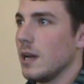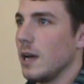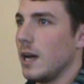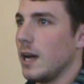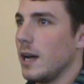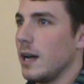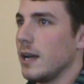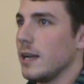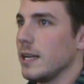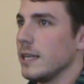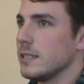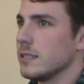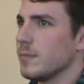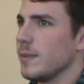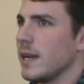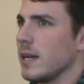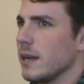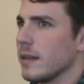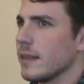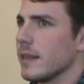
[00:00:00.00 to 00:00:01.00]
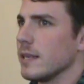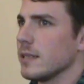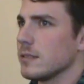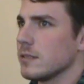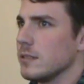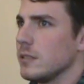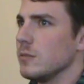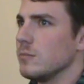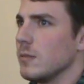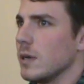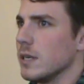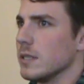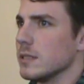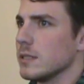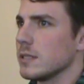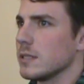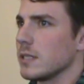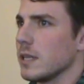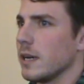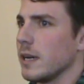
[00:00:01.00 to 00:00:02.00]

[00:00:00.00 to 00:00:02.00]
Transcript: Uh, it's about I think two months.